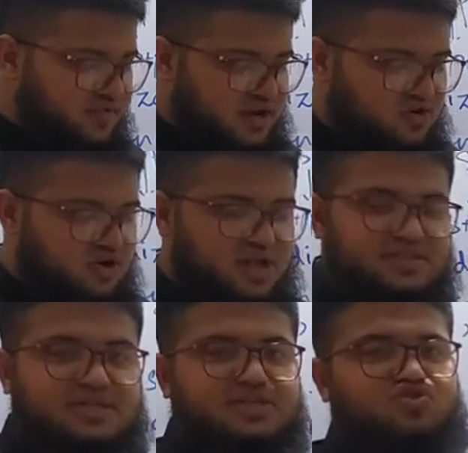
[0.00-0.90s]
of electron
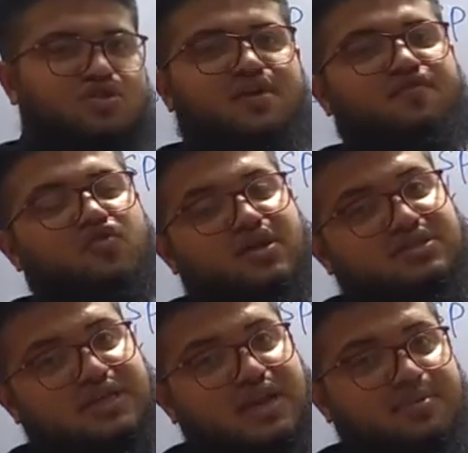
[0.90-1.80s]
density, so therefore
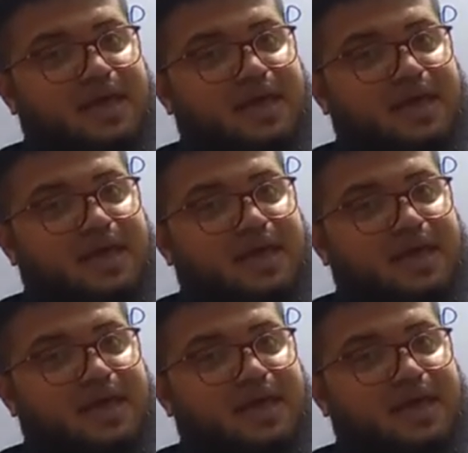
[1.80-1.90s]
it's going to